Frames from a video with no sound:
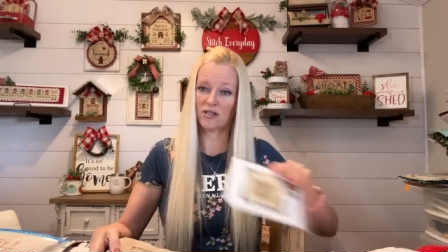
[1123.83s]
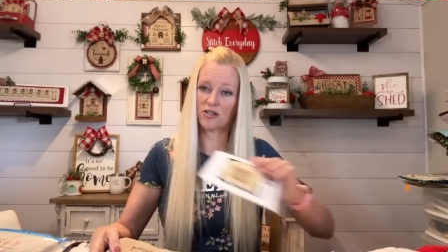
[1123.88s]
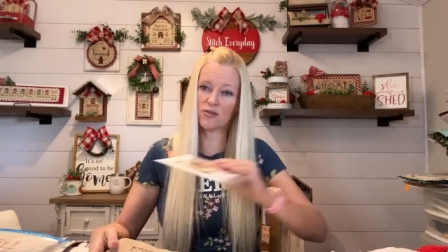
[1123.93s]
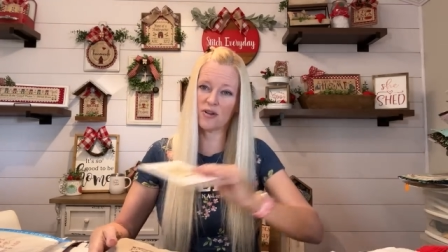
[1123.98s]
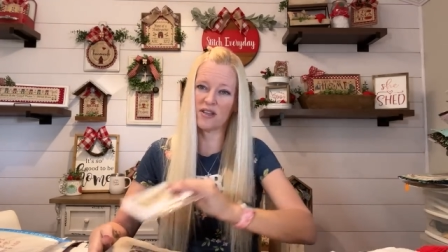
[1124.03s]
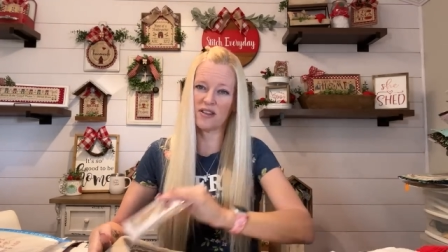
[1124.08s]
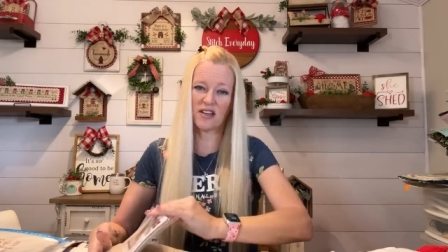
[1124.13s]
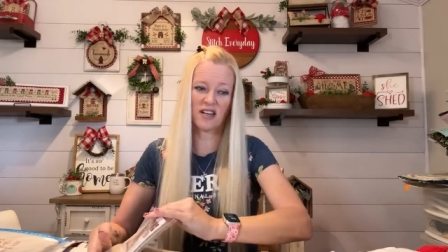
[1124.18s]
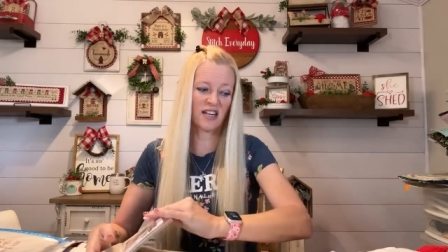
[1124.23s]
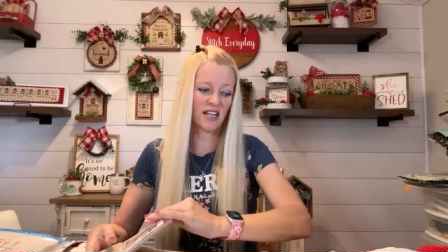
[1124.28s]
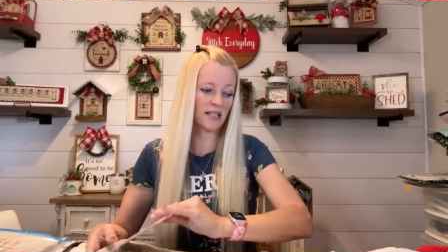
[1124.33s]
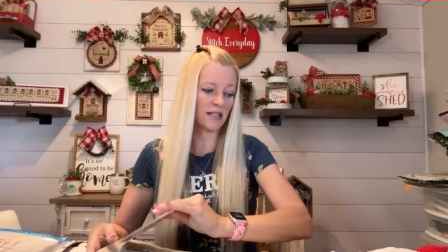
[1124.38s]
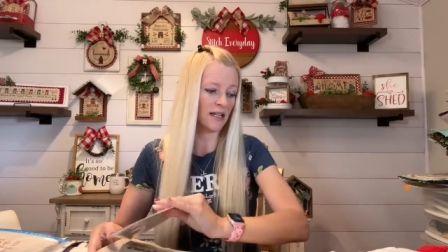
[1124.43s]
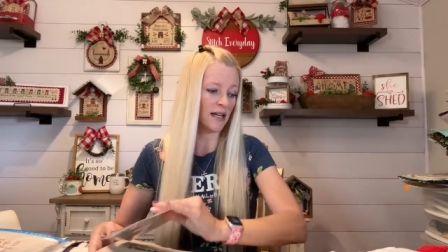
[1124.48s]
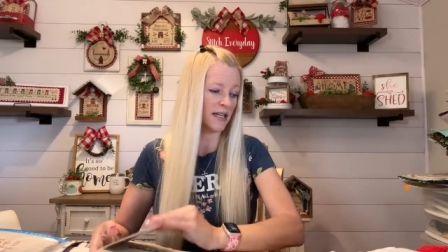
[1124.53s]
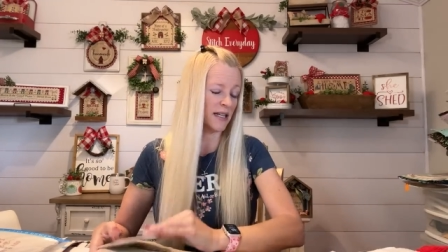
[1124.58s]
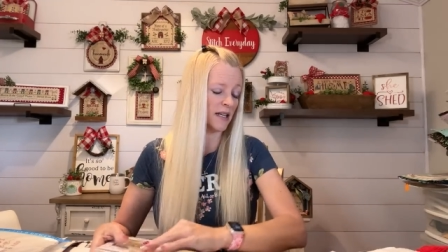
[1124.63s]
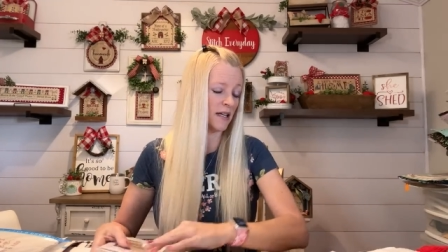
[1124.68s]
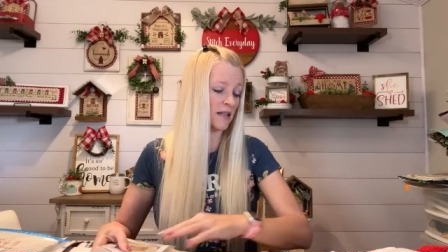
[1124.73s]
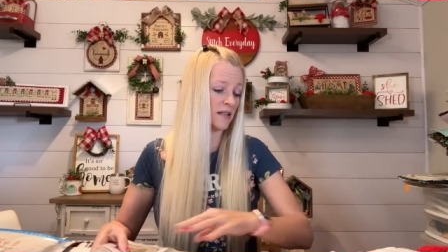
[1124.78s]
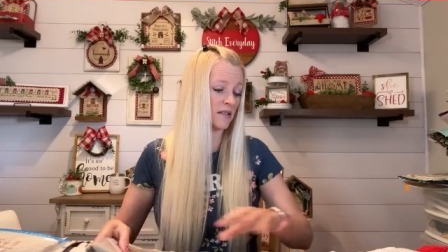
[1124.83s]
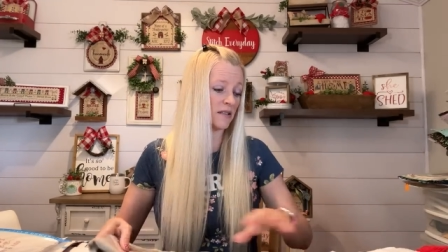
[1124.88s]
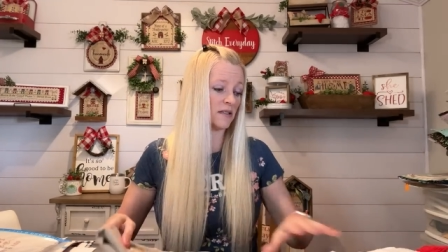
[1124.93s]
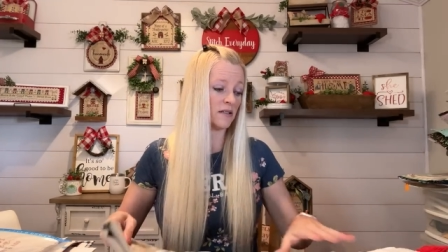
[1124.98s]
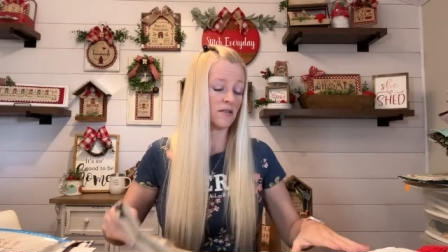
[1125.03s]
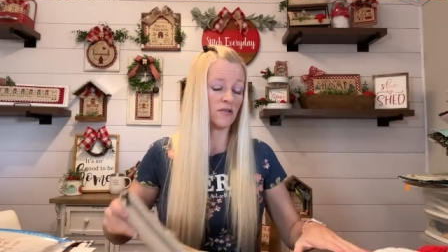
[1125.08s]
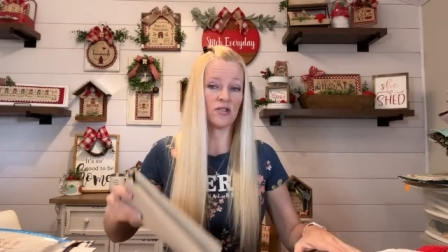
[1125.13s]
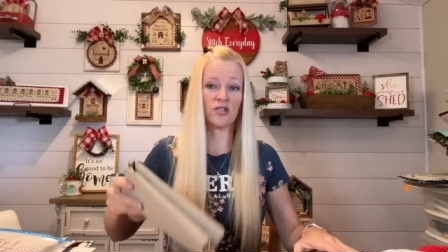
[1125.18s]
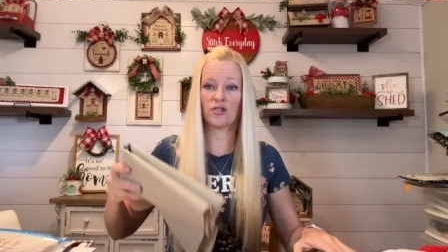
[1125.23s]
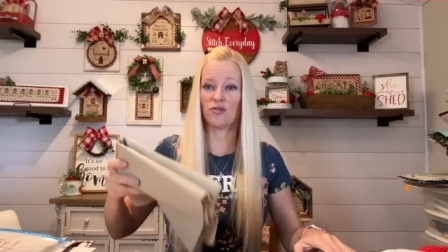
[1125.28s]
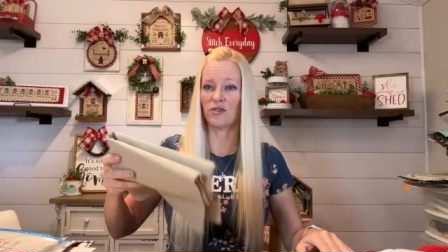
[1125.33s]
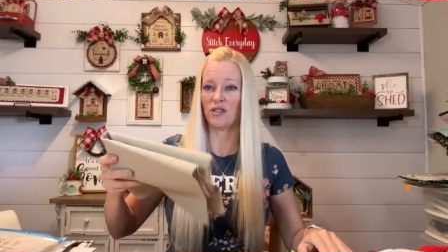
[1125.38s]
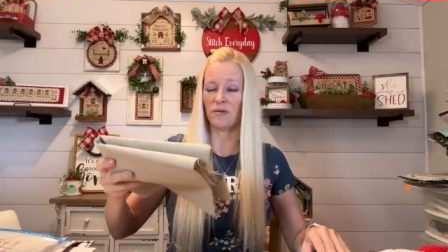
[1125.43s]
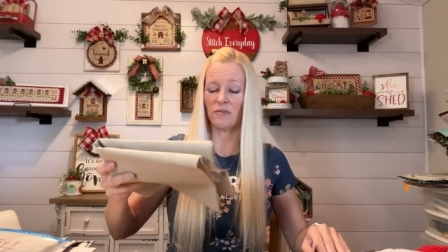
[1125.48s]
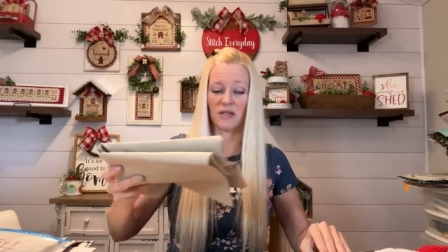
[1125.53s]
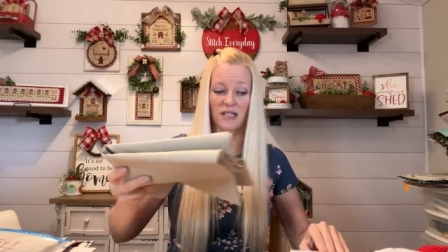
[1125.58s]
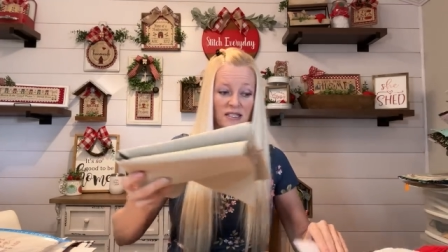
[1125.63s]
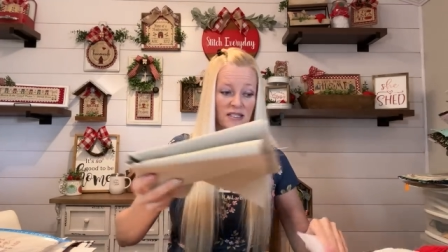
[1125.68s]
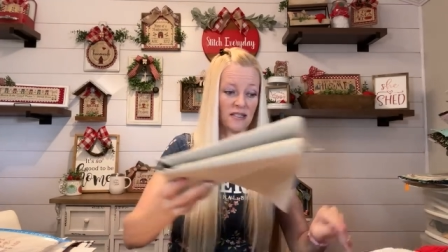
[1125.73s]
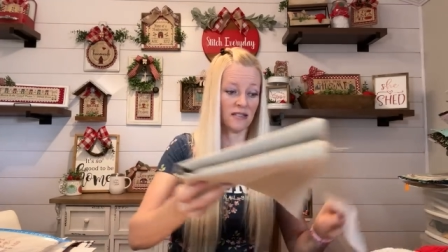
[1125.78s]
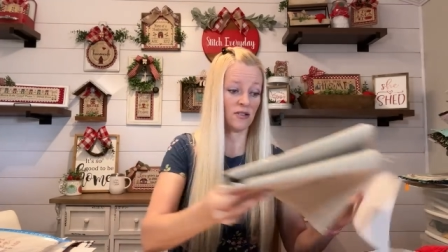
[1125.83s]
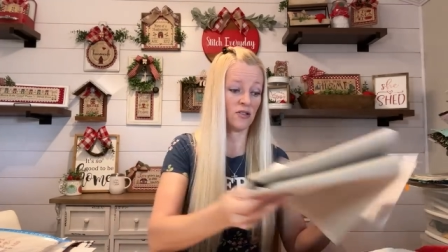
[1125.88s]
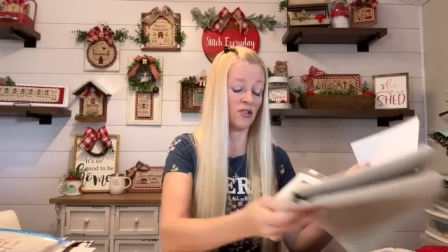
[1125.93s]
So I thought I'd kind of do them this,